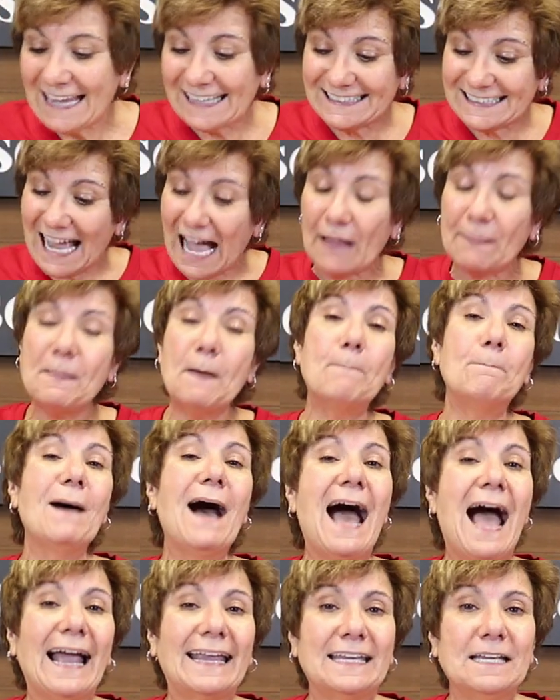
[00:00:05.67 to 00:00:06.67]
It's on the
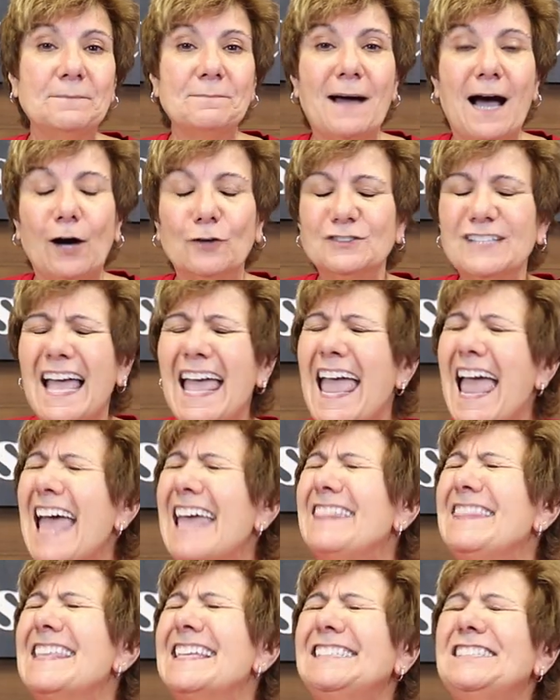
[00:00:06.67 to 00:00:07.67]
Pocket Mouse,
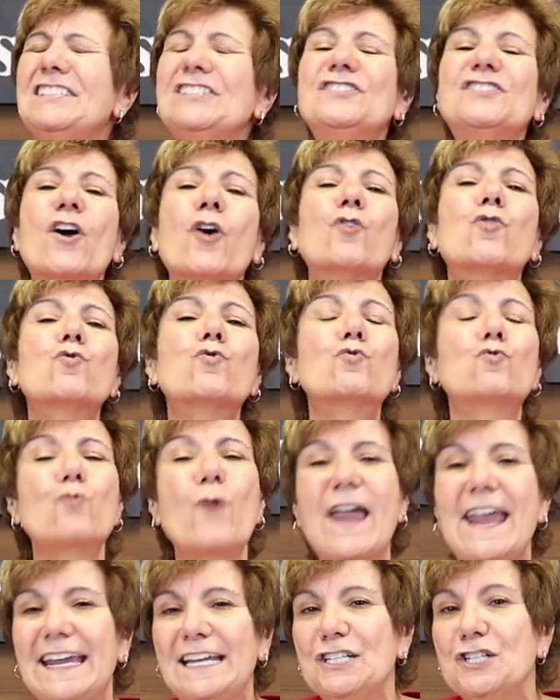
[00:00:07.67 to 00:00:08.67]
and this is a
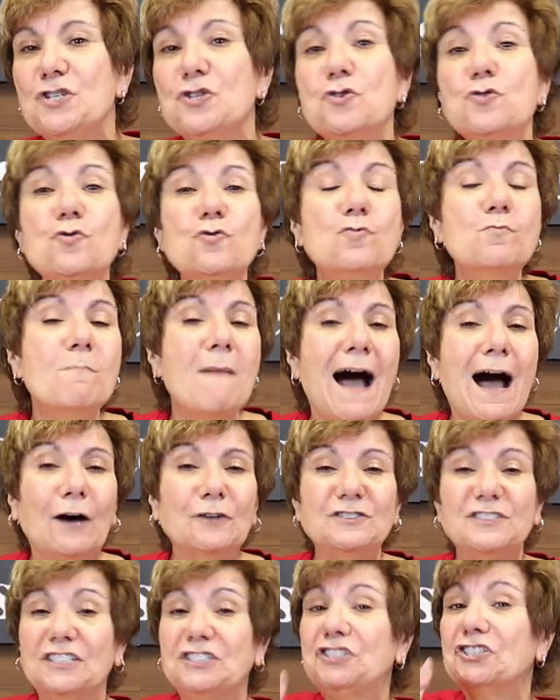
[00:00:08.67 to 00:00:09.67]
great new
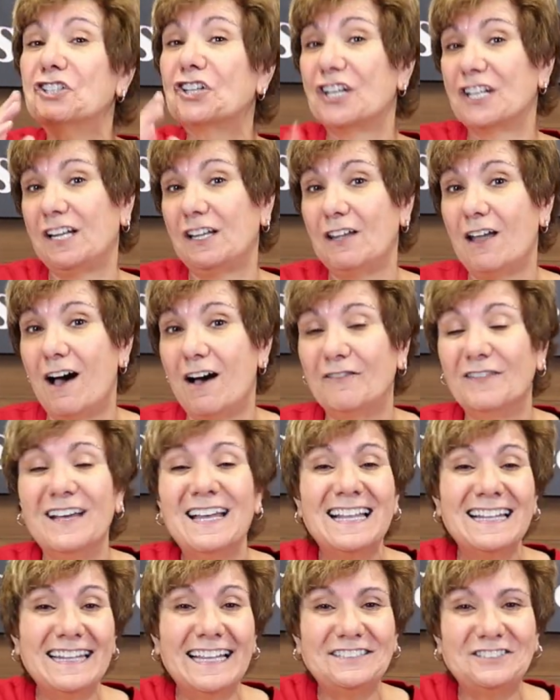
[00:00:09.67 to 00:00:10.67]
mouse that you're gonna love.
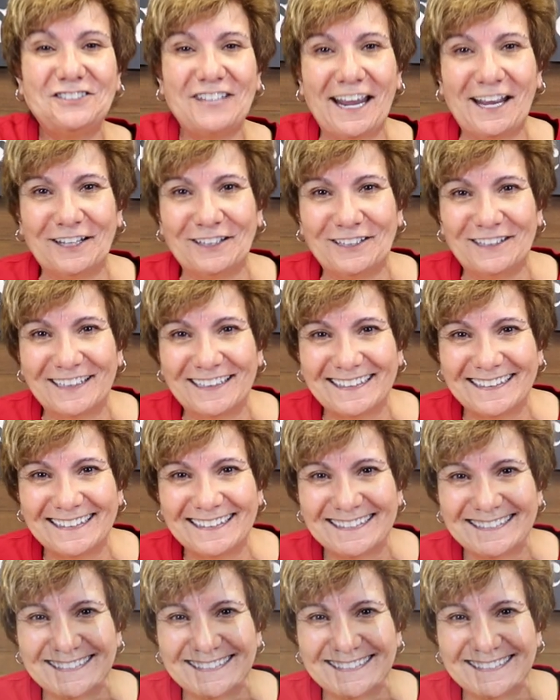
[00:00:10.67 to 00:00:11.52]
Let's take a look.